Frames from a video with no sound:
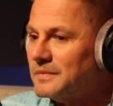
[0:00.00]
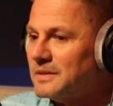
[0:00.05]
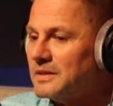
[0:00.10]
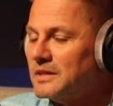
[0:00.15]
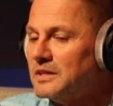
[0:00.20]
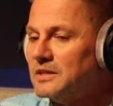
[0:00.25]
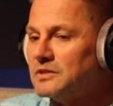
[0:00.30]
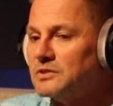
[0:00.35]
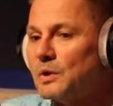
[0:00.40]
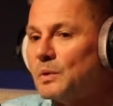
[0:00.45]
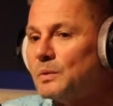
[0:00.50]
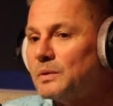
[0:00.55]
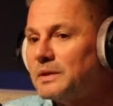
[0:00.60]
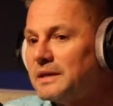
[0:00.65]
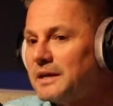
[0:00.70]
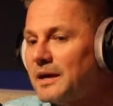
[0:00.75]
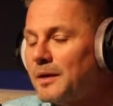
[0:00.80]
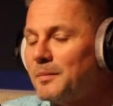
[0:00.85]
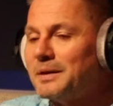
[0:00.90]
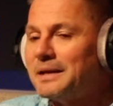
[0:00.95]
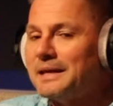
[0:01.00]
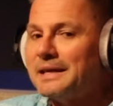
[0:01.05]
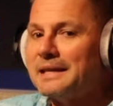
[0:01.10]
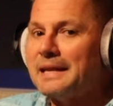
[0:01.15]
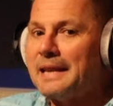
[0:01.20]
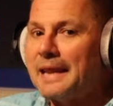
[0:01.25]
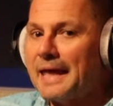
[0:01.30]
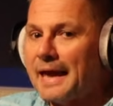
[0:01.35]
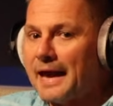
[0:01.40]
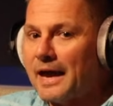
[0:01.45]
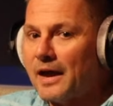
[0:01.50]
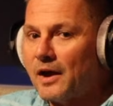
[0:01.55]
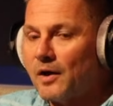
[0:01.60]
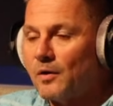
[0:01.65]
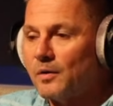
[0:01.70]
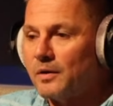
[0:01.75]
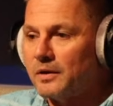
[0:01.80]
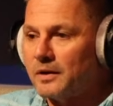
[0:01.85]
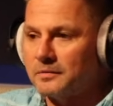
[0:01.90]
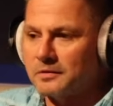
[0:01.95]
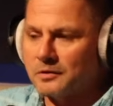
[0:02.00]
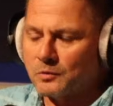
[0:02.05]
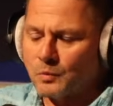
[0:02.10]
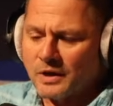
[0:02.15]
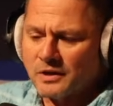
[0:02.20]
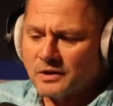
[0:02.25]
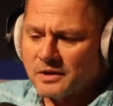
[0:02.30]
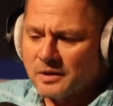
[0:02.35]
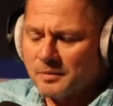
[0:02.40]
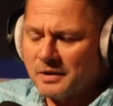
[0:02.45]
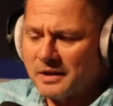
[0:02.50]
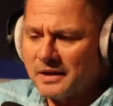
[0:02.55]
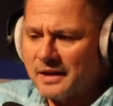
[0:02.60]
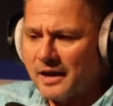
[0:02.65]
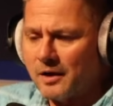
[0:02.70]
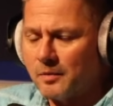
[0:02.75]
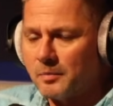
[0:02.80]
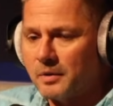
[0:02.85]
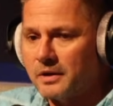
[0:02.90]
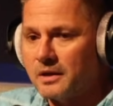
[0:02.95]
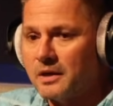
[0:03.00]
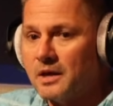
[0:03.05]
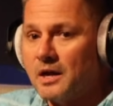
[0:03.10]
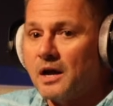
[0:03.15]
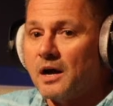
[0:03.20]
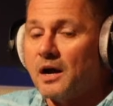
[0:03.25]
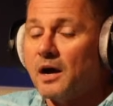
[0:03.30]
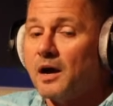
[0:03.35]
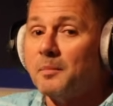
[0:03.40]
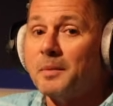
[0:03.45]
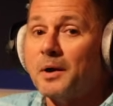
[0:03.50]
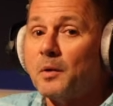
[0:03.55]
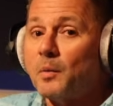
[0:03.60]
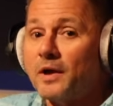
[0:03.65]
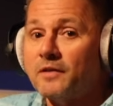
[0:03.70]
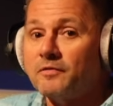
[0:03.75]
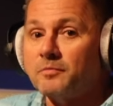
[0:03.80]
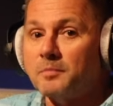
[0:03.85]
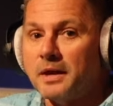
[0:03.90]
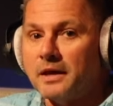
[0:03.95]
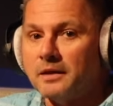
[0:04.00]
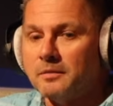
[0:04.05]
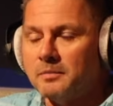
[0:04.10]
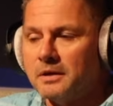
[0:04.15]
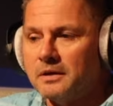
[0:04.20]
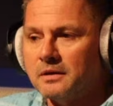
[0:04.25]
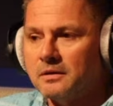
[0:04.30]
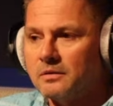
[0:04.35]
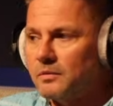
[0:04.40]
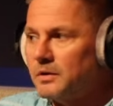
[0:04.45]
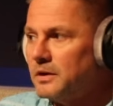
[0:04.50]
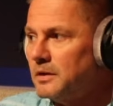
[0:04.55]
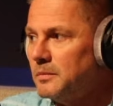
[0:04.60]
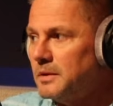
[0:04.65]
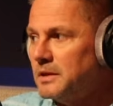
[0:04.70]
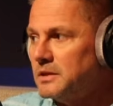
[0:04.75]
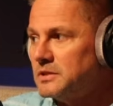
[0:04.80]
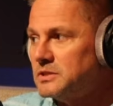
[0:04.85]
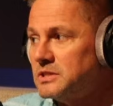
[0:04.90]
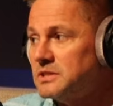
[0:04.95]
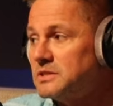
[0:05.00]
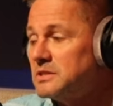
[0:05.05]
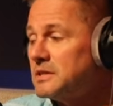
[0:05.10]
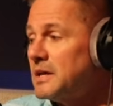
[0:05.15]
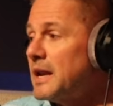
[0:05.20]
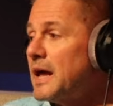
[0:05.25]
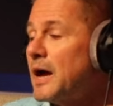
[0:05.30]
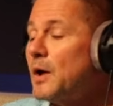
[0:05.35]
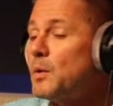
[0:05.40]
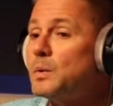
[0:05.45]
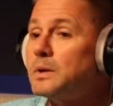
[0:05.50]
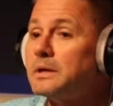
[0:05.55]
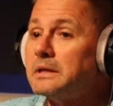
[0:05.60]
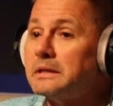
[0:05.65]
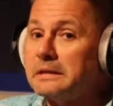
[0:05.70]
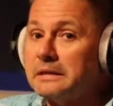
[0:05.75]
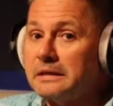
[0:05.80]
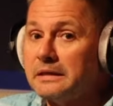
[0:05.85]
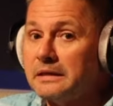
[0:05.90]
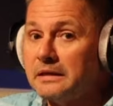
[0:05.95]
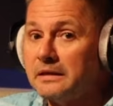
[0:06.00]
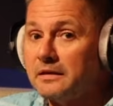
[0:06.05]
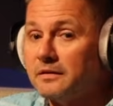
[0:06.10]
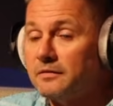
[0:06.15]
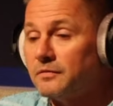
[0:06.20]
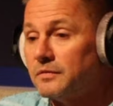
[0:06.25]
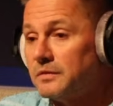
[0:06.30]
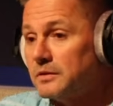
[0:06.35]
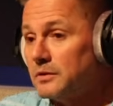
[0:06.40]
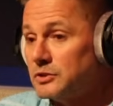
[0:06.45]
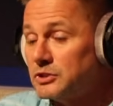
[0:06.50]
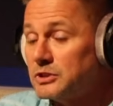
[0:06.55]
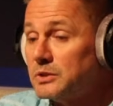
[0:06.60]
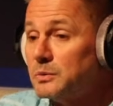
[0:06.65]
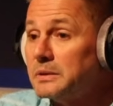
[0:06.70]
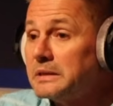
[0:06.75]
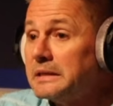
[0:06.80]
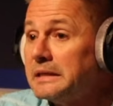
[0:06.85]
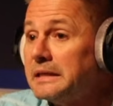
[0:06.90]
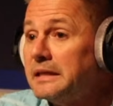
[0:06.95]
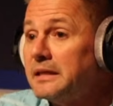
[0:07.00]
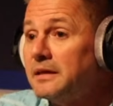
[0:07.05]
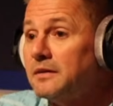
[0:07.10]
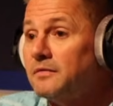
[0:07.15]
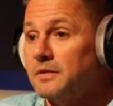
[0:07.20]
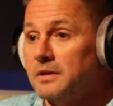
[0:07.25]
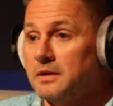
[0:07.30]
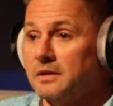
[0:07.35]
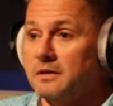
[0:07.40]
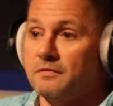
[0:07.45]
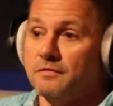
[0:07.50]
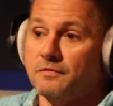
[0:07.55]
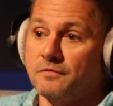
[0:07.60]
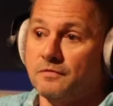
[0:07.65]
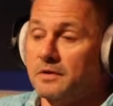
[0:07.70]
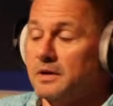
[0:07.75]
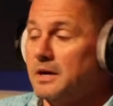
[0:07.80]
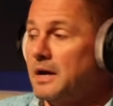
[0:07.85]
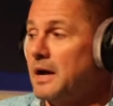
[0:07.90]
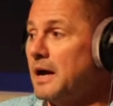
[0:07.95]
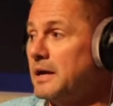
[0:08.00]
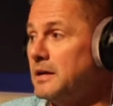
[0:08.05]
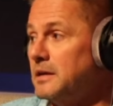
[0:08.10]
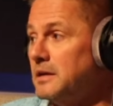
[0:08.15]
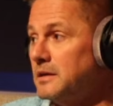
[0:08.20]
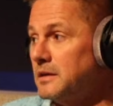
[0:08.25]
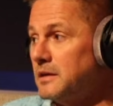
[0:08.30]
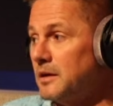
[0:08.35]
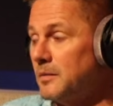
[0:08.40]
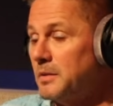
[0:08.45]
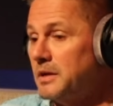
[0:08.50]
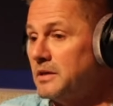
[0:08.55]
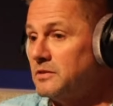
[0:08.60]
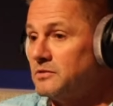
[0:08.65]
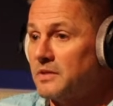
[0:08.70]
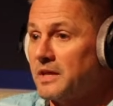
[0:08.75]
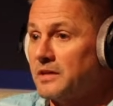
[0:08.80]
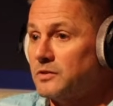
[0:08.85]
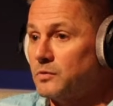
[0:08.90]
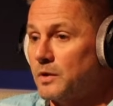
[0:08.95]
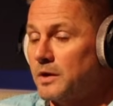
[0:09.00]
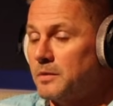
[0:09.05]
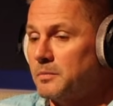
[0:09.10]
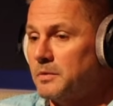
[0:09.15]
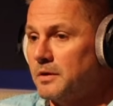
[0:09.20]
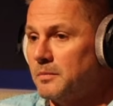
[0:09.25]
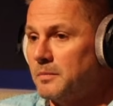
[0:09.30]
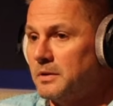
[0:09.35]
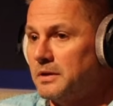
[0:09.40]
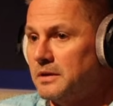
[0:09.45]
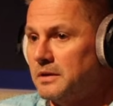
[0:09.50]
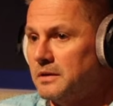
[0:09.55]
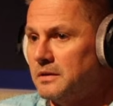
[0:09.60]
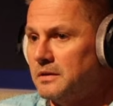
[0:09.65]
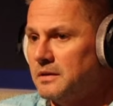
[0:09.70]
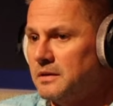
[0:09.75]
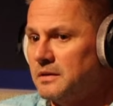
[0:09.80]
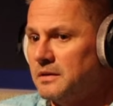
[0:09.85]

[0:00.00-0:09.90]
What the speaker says: He's only coming in now. And I was like, why are you coming in now, buddy? Oh, my wife made me. What do you mean? She said I would leave, or she would leave if I didn't come in. So that's why I'm coming in.